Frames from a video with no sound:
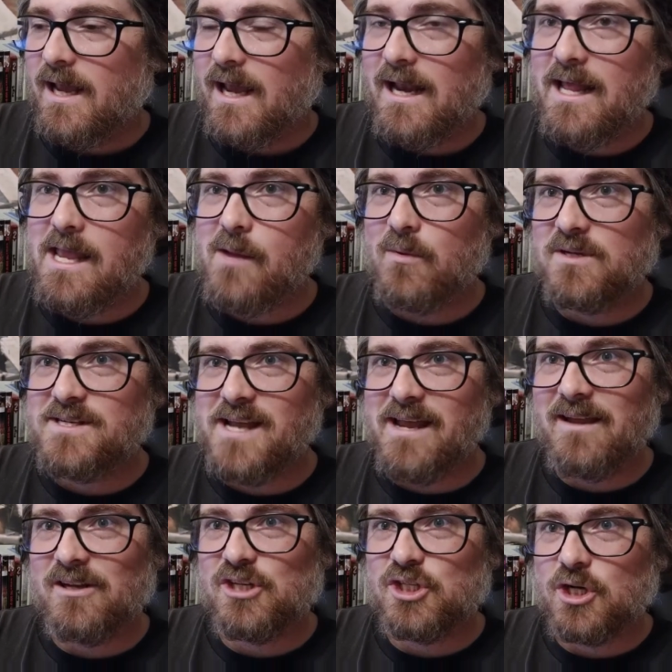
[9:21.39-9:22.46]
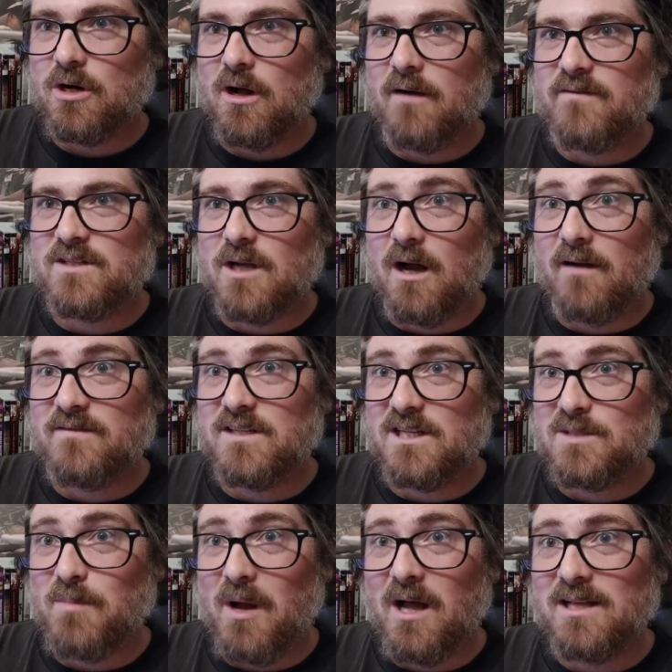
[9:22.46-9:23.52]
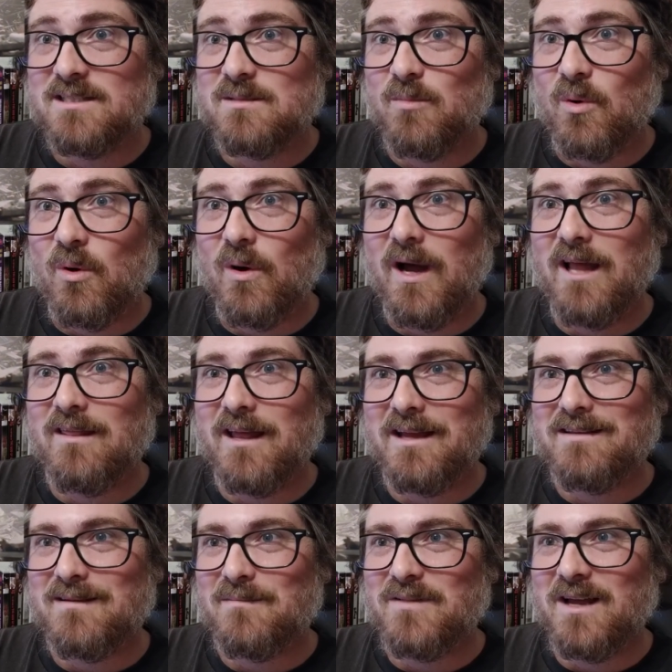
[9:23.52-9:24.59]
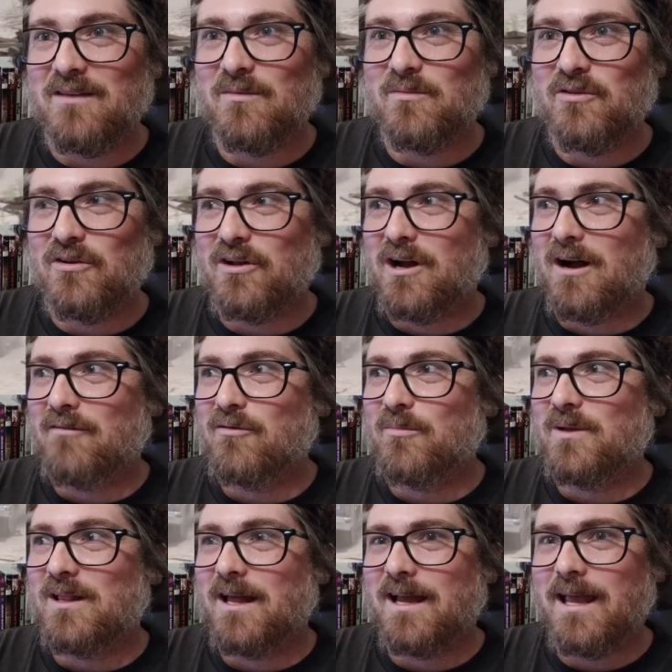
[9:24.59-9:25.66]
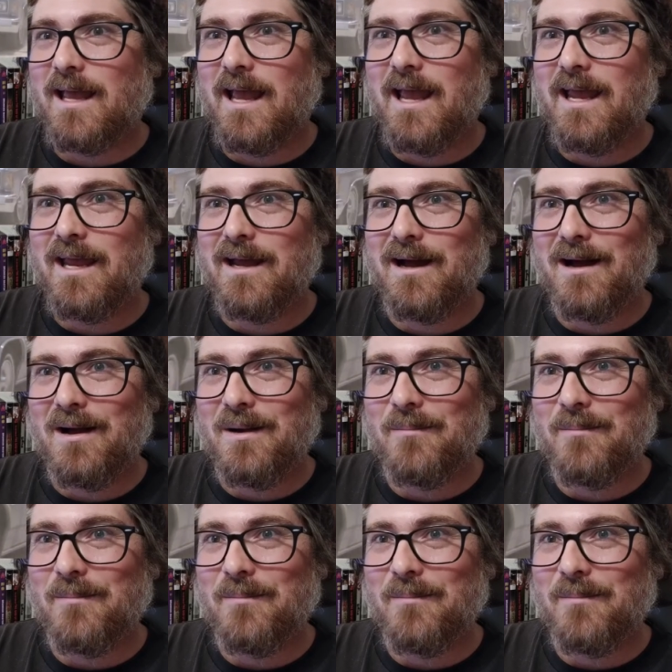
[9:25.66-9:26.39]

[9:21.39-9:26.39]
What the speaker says: And he would take his shirt off as often as possible. And, like, sometimes Dudikoff would be like, hey,